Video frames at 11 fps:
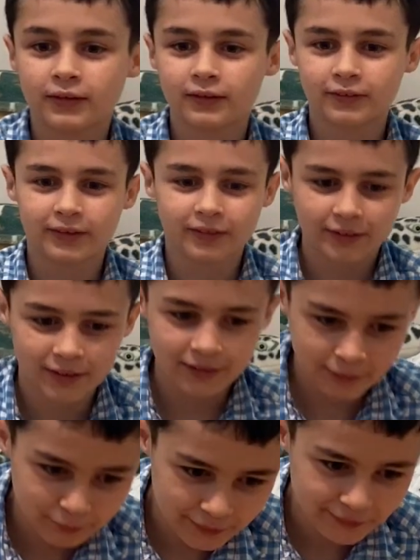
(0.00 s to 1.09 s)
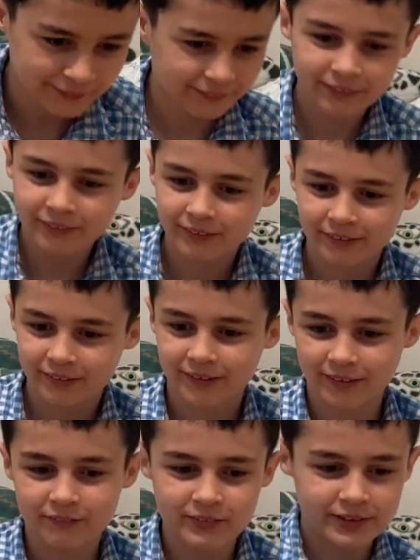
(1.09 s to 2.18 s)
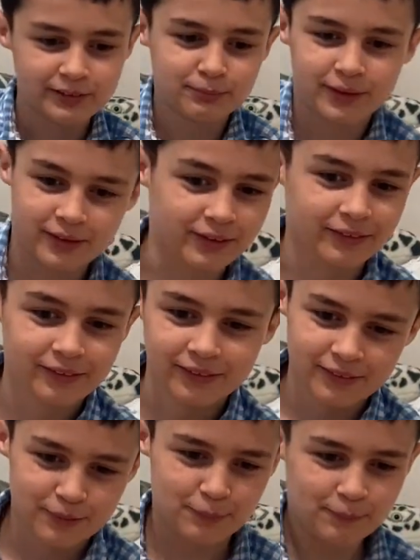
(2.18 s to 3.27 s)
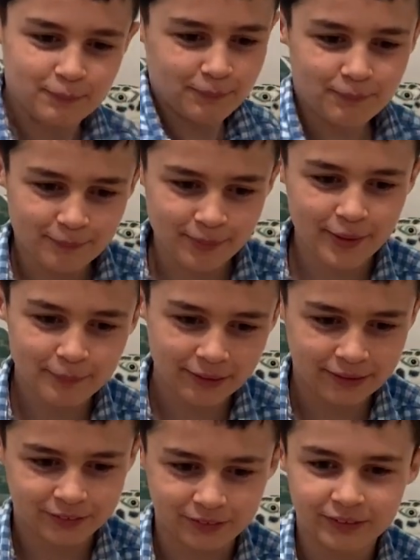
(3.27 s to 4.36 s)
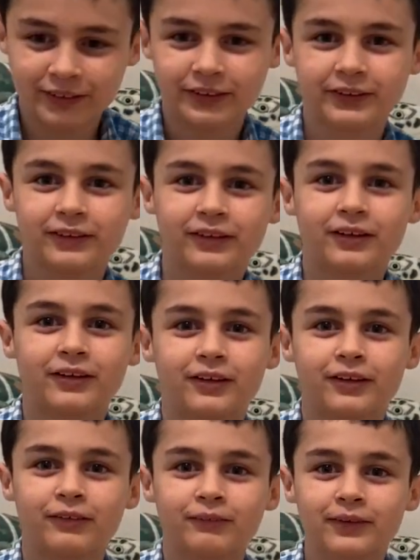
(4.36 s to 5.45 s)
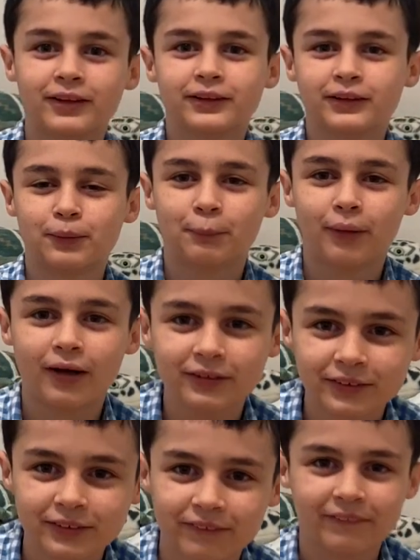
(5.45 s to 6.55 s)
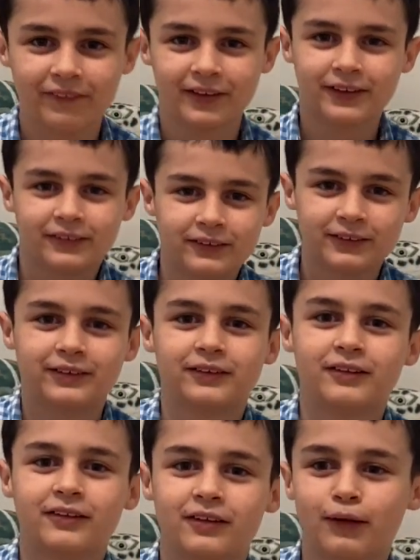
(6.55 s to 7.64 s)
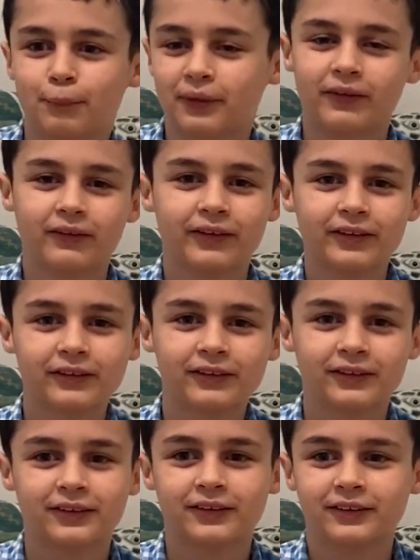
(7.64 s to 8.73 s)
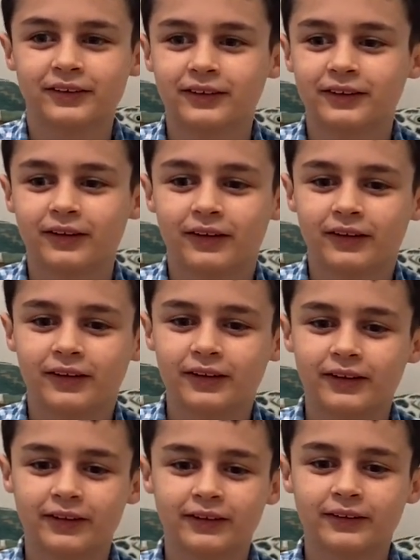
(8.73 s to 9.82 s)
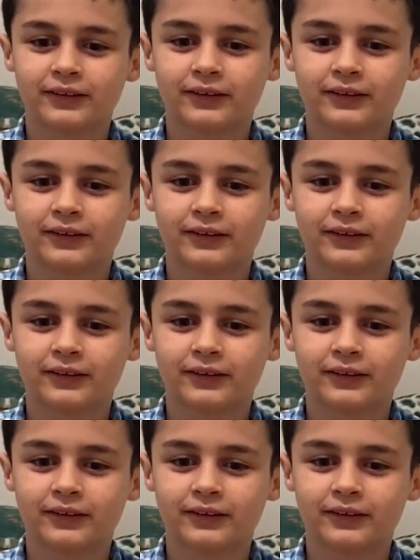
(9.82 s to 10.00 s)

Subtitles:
Okay, I'm Colin, and this is my bed mattress. Some positive things about it is the